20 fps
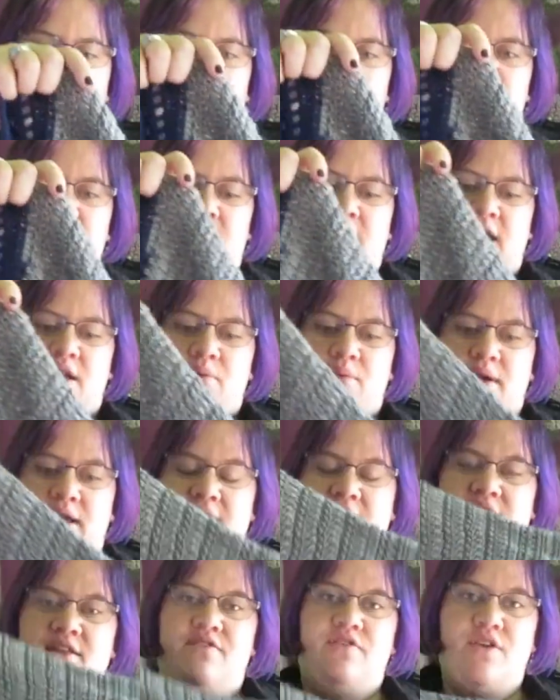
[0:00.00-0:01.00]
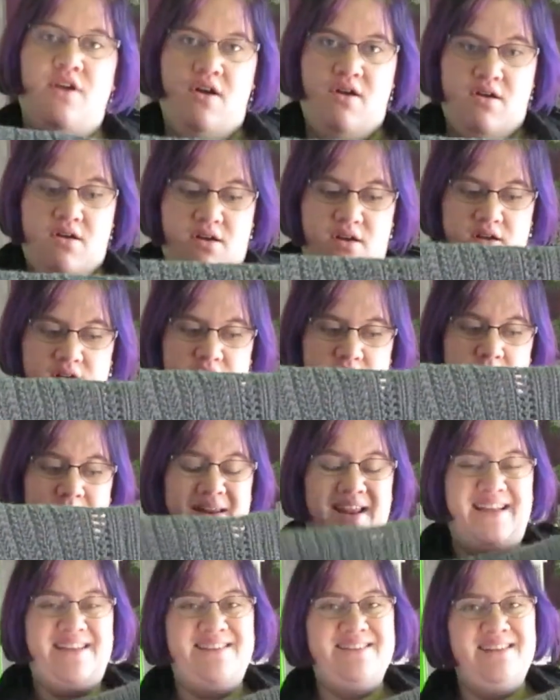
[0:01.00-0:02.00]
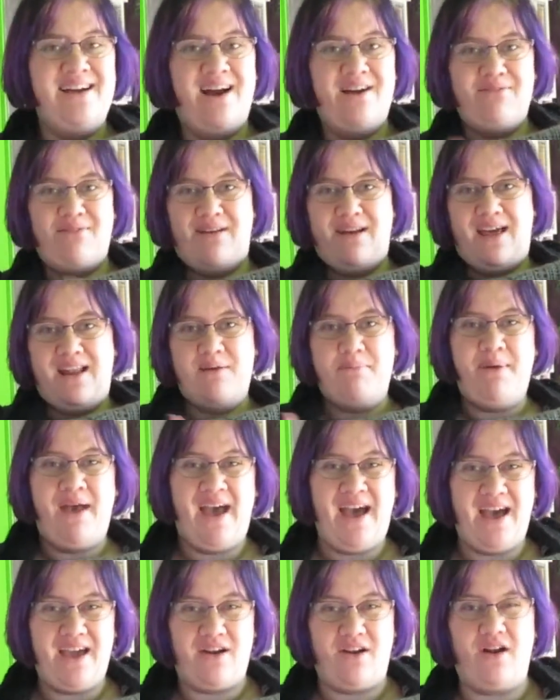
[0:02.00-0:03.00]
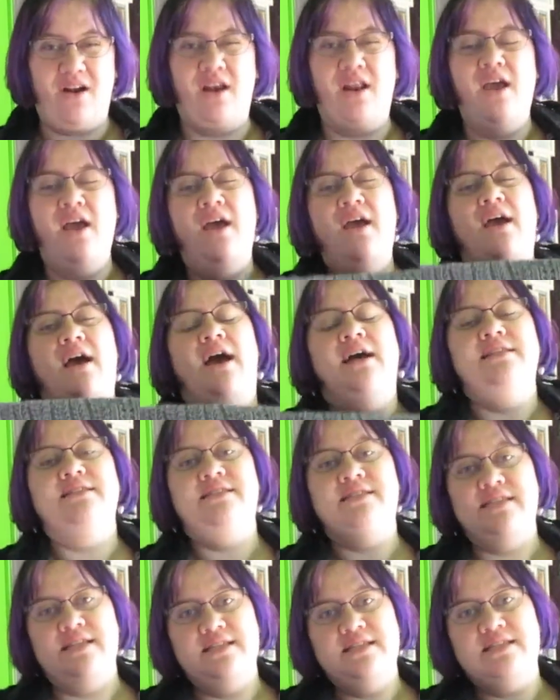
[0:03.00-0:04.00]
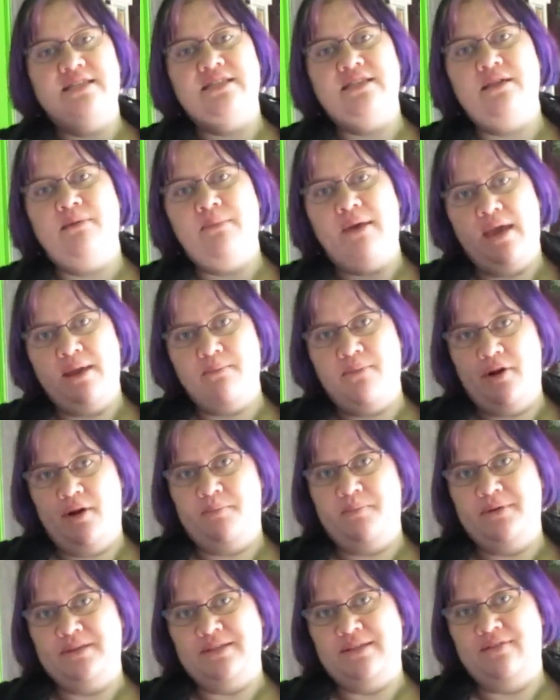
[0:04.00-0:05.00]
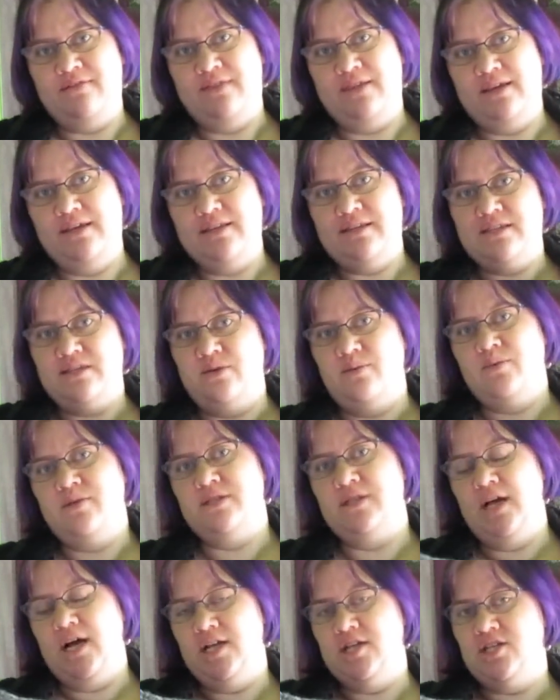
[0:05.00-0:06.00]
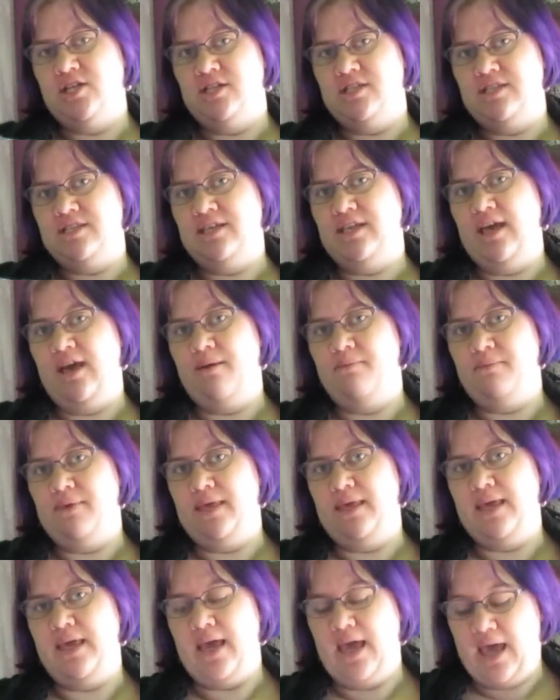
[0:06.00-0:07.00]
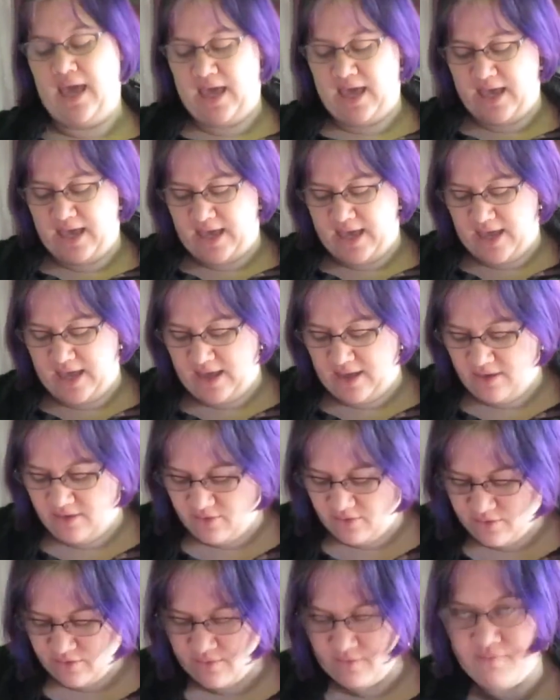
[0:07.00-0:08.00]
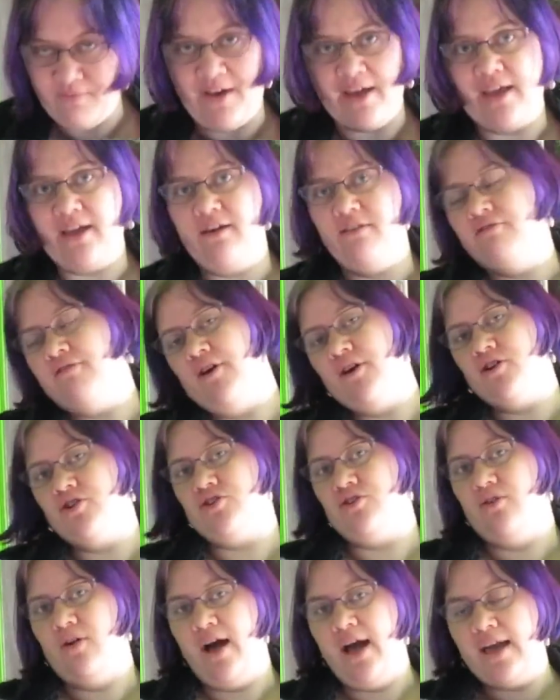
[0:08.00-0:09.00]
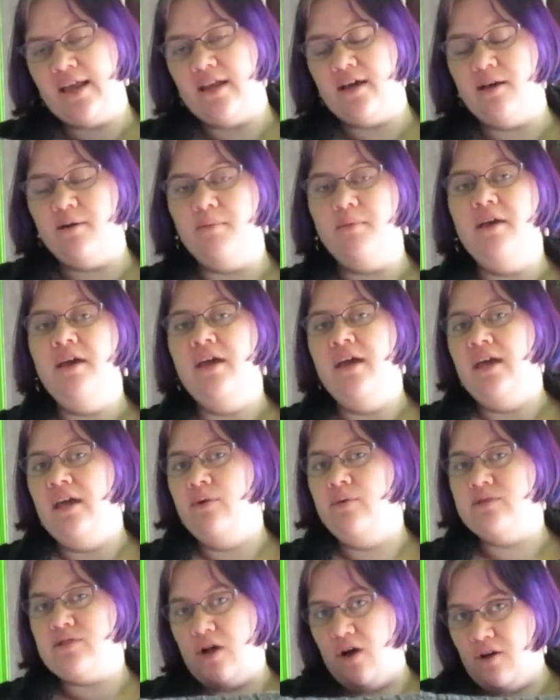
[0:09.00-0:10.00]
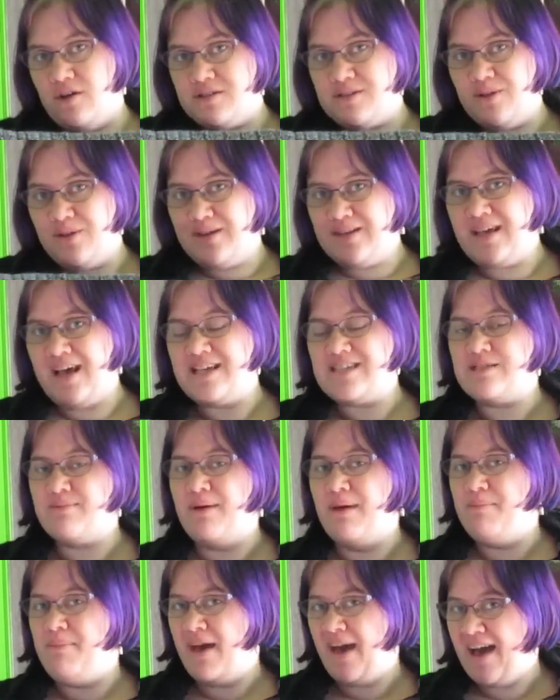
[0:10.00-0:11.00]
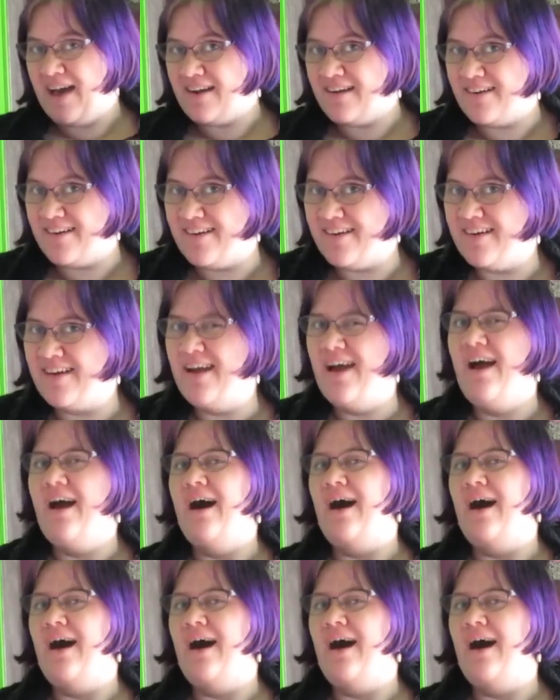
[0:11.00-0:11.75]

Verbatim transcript: And then I ran out of yarn, but I did not run out of pattern. And since the main purpose of this was not just to get me a like functional item, it was also to test my pattern,